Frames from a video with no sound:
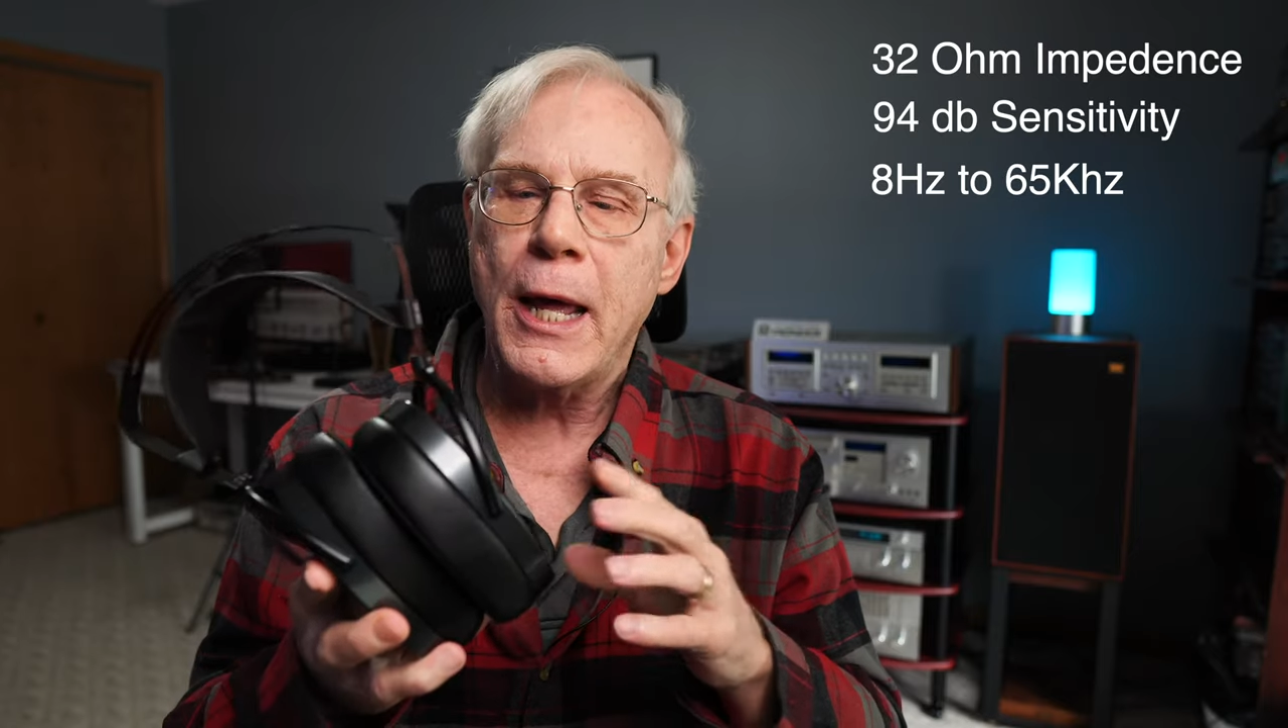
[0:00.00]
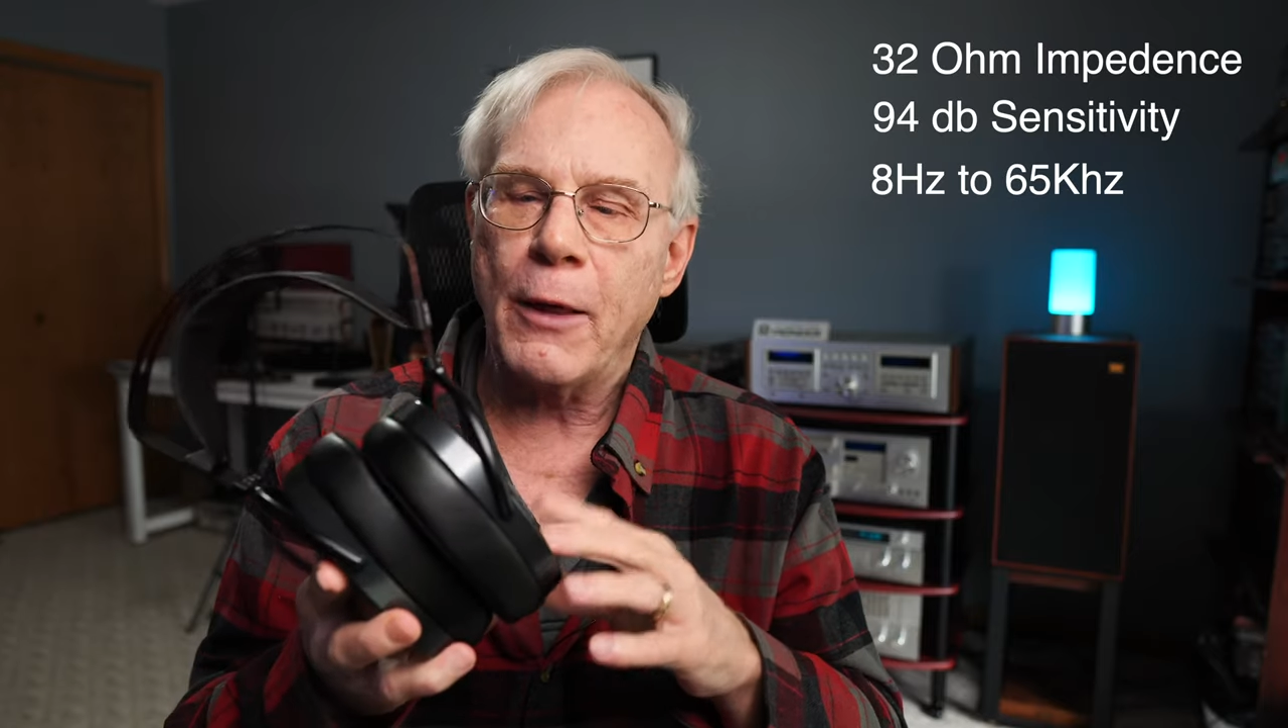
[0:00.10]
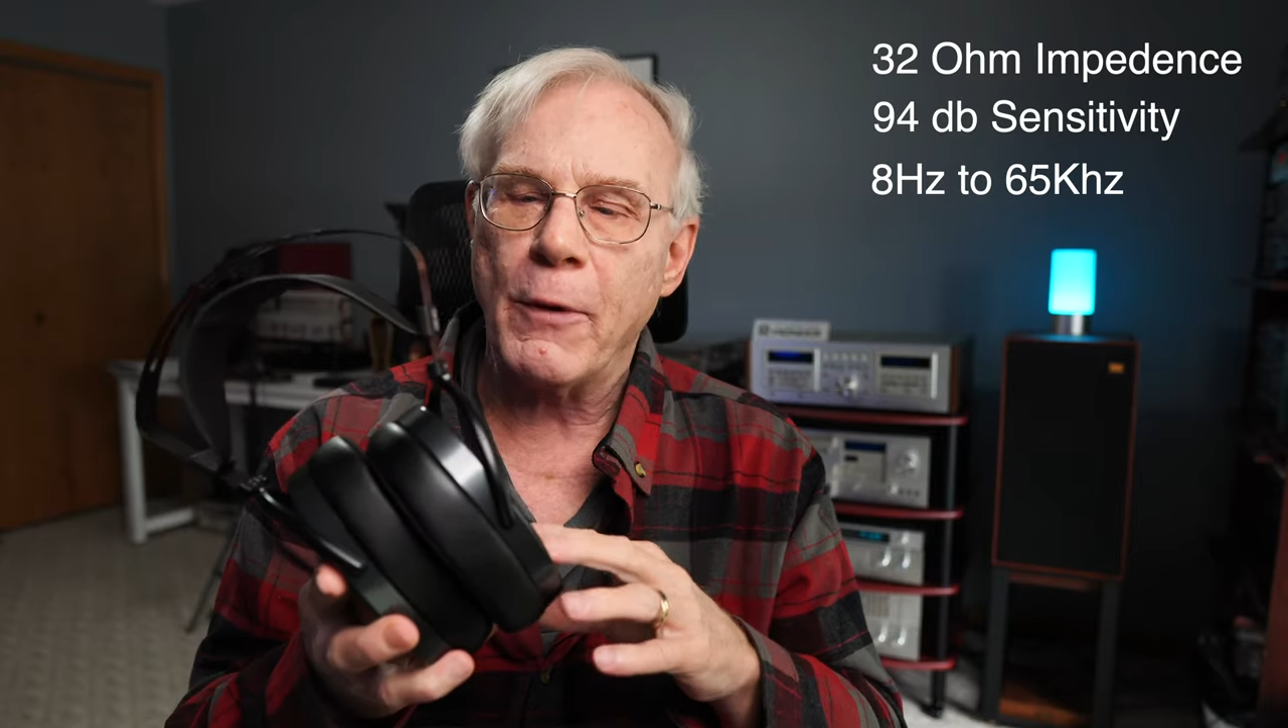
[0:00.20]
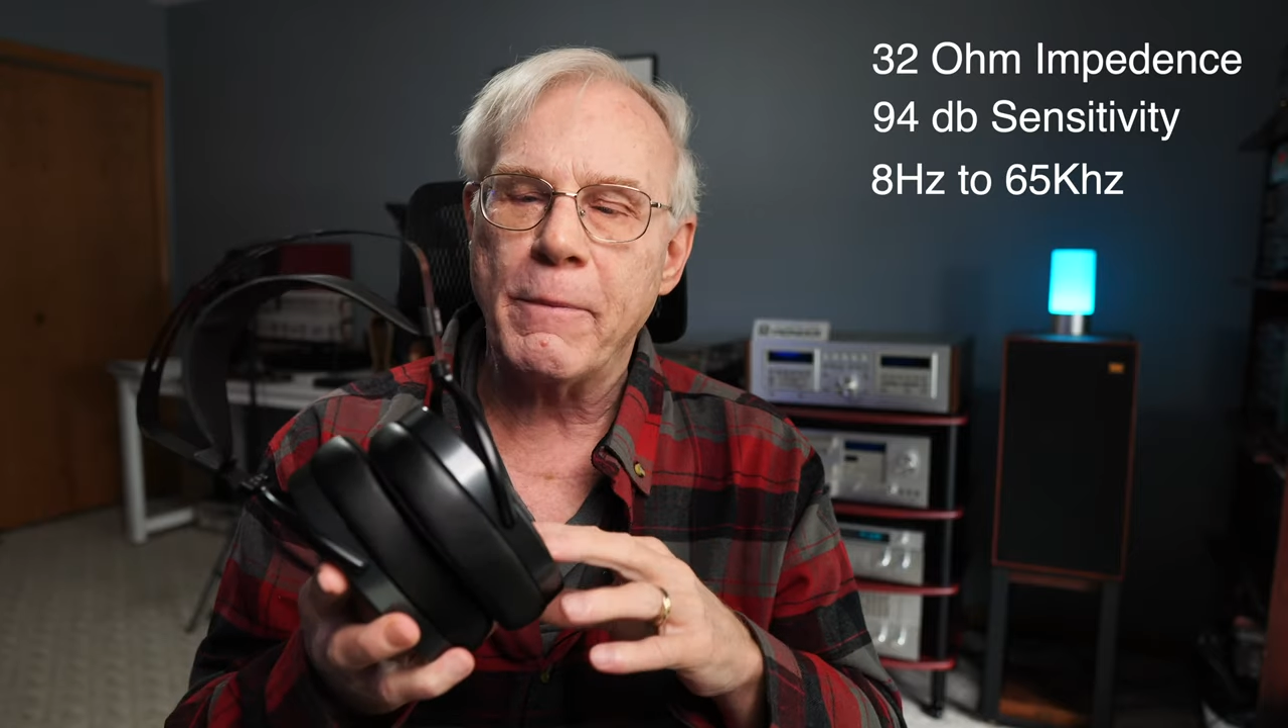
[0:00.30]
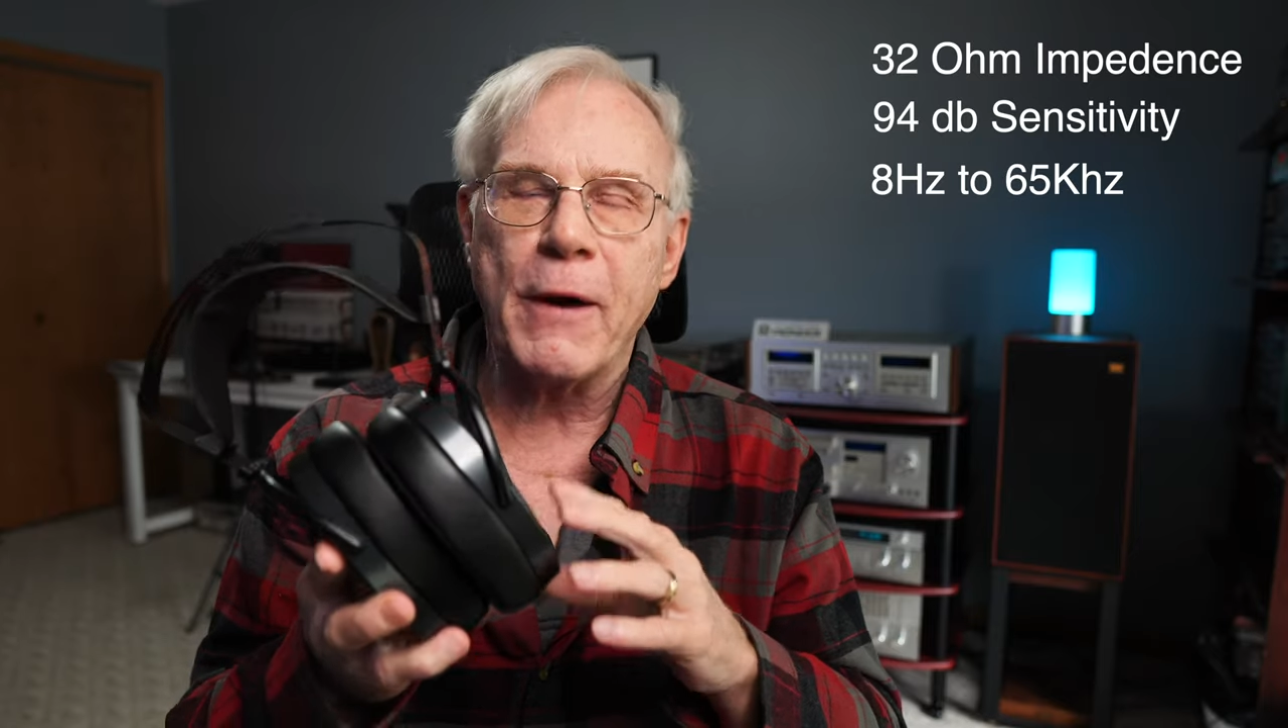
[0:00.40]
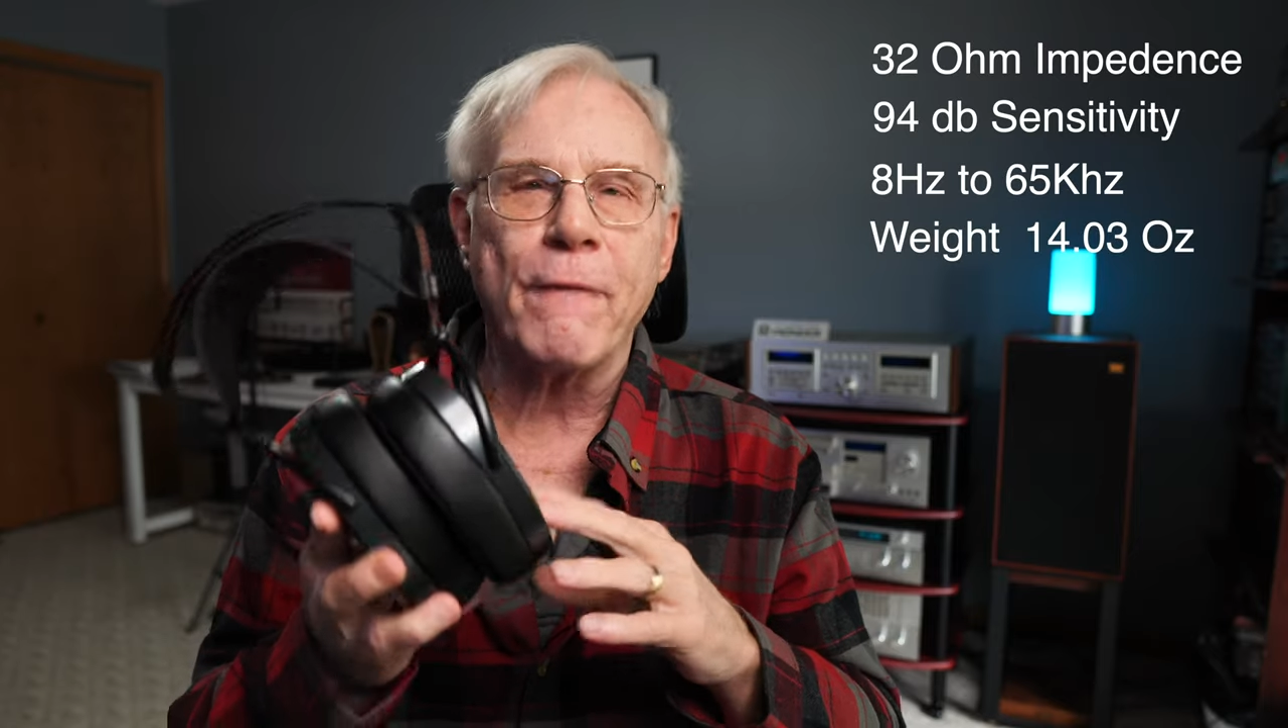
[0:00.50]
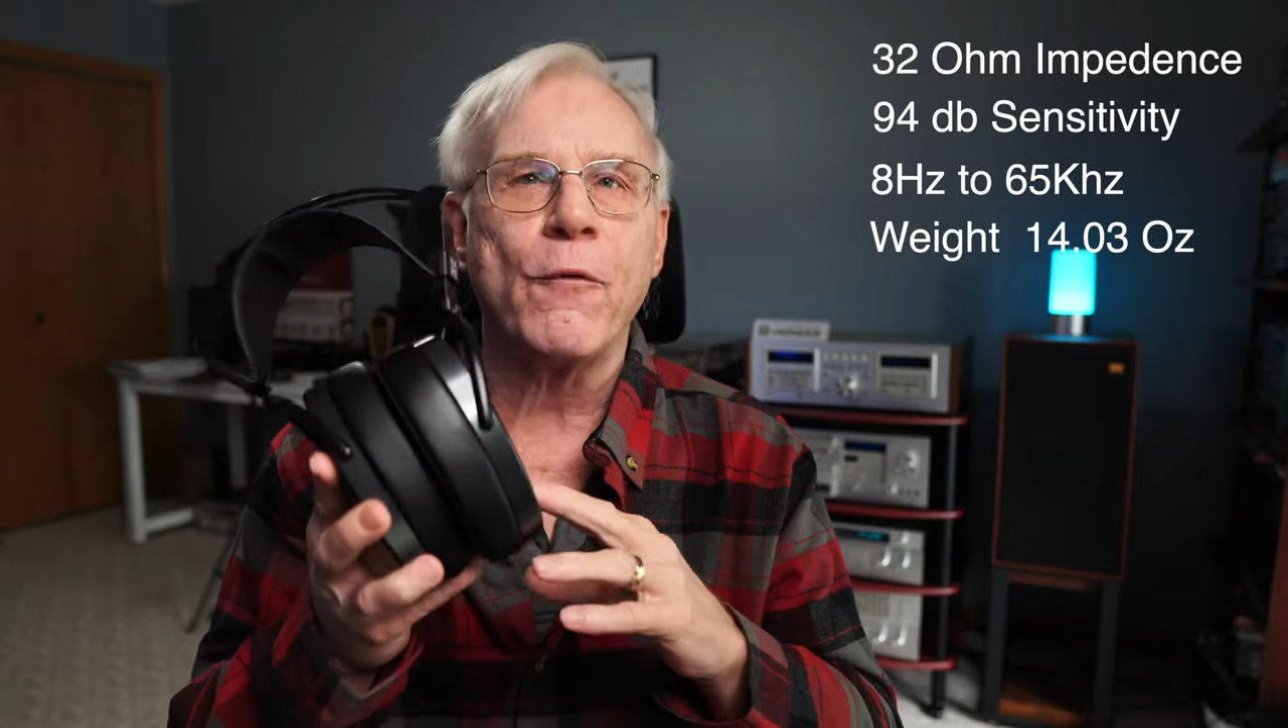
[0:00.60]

weigh about